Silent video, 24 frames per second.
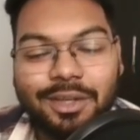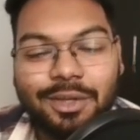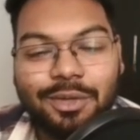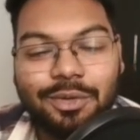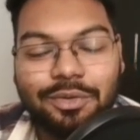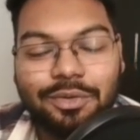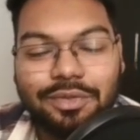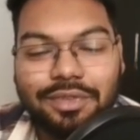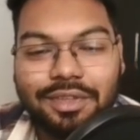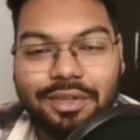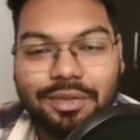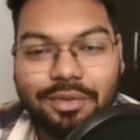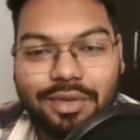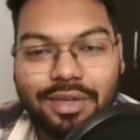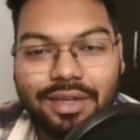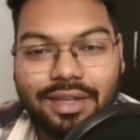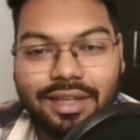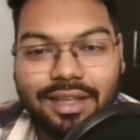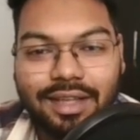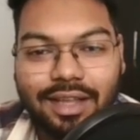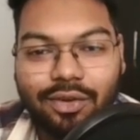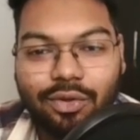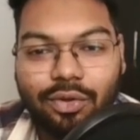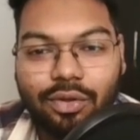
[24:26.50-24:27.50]
into
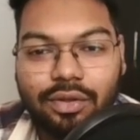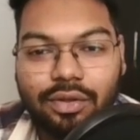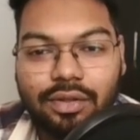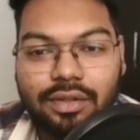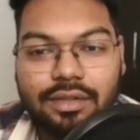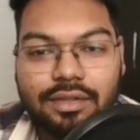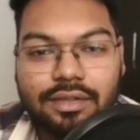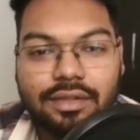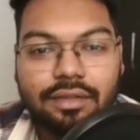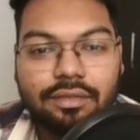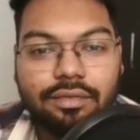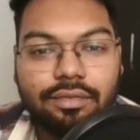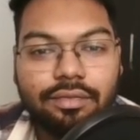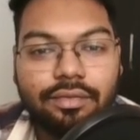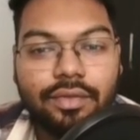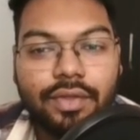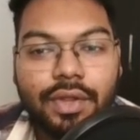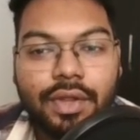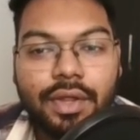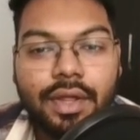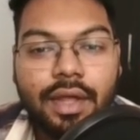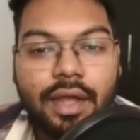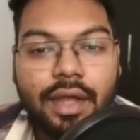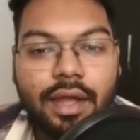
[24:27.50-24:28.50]
security and all this stuff.
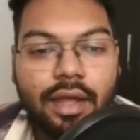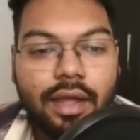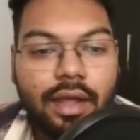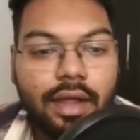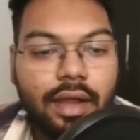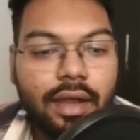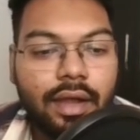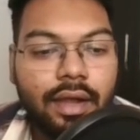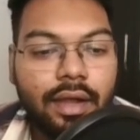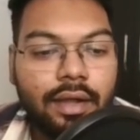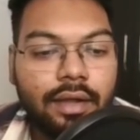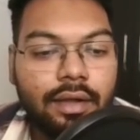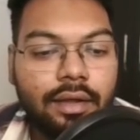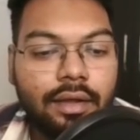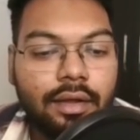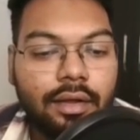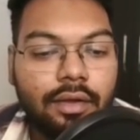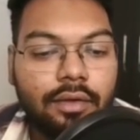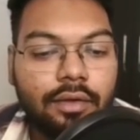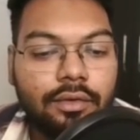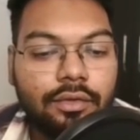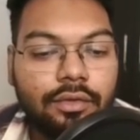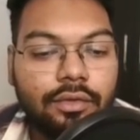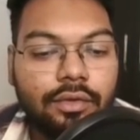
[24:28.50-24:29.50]
And
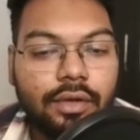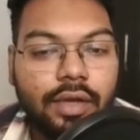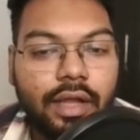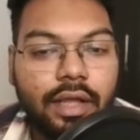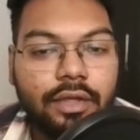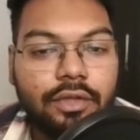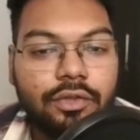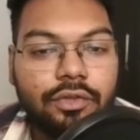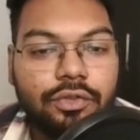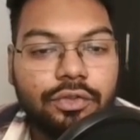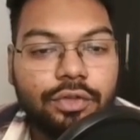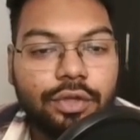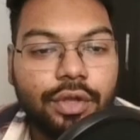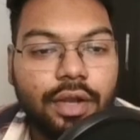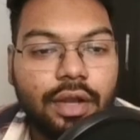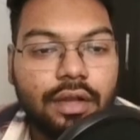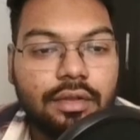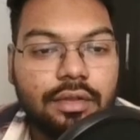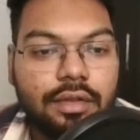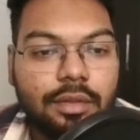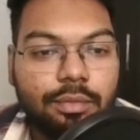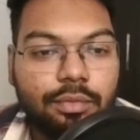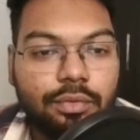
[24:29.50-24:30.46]
like, share and